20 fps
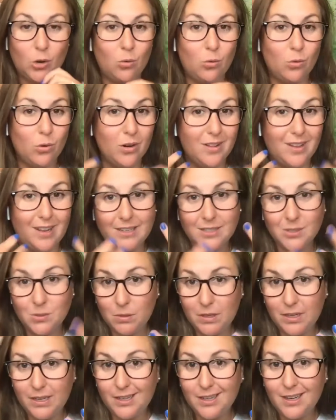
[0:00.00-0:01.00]
or last
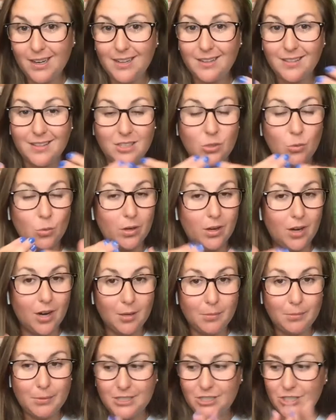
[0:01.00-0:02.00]
week that you
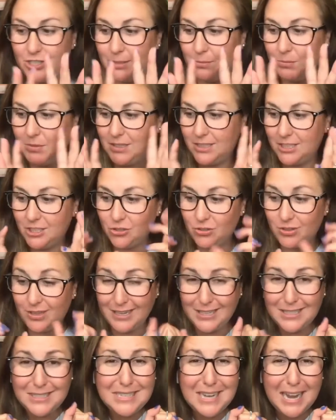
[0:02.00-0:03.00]
accomplished, something that you're
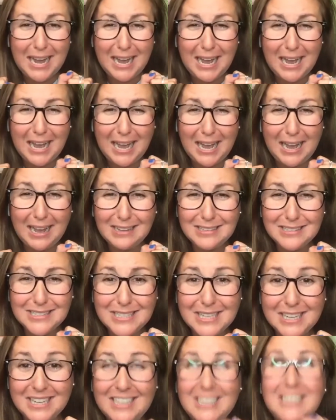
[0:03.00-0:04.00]
like,
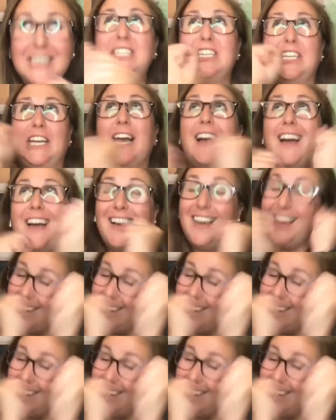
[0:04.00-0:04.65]
yes.